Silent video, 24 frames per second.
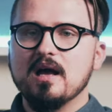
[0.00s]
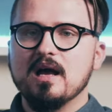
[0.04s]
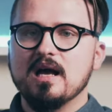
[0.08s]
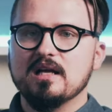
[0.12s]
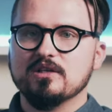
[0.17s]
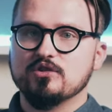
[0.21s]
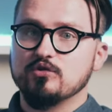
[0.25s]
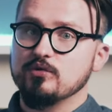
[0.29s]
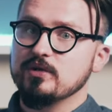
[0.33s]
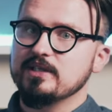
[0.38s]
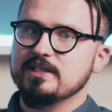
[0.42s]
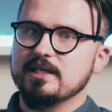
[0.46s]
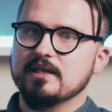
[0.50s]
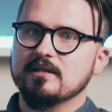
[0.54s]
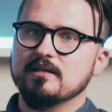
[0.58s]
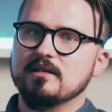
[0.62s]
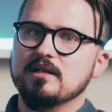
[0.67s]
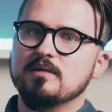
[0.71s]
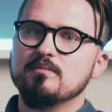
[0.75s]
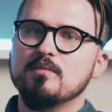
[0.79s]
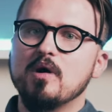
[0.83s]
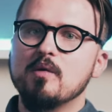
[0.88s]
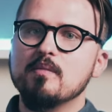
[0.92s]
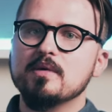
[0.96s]
and
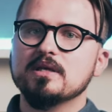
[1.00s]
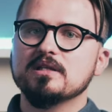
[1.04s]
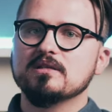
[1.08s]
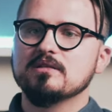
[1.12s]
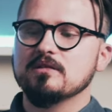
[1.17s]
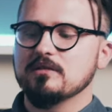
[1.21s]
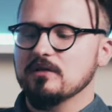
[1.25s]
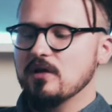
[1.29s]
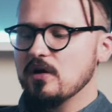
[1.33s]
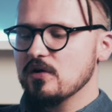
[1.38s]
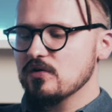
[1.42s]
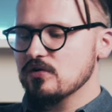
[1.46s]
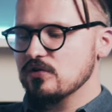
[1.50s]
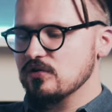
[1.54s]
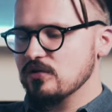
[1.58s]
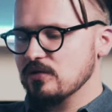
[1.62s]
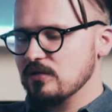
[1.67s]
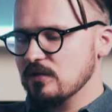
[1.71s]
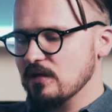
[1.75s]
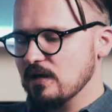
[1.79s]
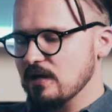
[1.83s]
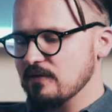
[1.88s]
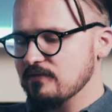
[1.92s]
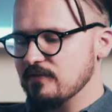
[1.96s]
recently moment
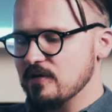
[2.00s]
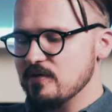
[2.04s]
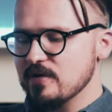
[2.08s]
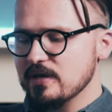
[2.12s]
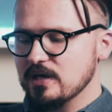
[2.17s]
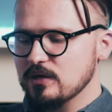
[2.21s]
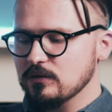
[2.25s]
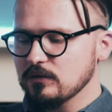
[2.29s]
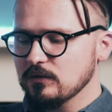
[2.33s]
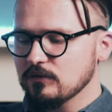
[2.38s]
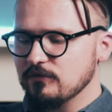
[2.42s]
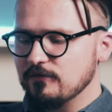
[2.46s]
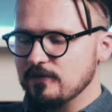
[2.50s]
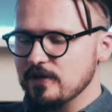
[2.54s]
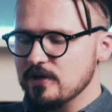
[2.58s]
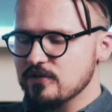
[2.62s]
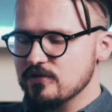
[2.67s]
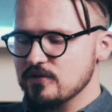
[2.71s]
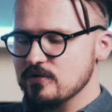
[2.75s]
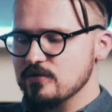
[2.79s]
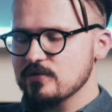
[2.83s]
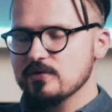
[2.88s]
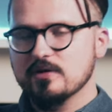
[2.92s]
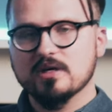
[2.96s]
launched a very cool
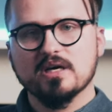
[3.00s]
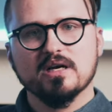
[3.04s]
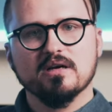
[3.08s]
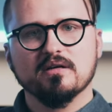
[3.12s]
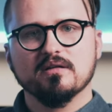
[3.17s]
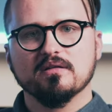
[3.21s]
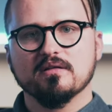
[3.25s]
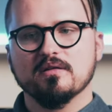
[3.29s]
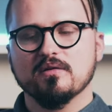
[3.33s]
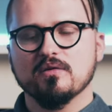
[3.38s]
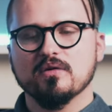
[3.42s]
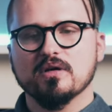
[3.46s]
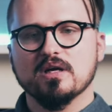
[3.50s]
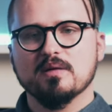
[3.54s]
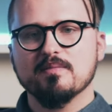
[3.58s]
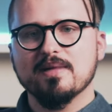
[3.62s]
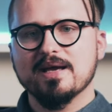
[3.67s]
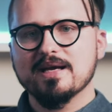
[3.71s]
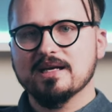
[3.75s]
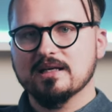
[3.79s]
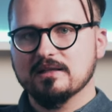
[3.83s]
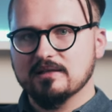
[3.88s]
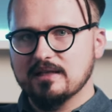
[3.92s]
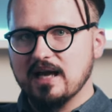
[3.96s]
feature you can you can
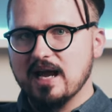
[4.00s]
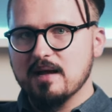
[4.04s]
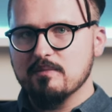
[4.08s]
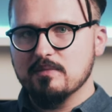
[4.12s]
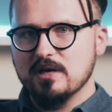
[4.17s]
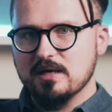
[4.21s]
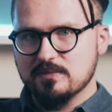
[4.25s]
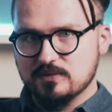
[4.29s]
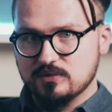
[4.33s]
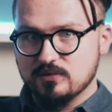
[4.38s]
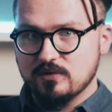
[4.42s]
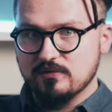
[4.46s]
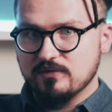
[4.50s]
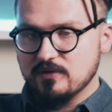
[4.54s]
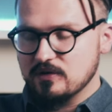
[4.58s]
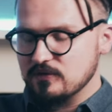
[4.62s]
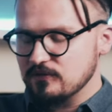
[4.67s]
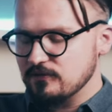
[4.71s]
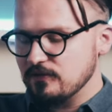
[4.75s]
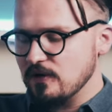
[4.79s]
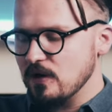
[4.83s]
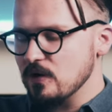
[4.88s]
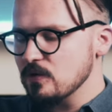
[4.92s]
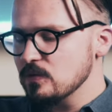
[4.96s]
make a time lapse with your
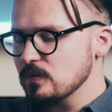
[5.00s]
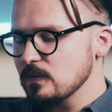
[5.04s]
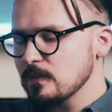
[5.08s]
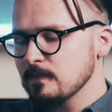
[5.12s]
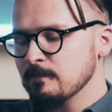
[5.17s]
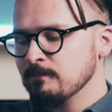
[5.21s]
phone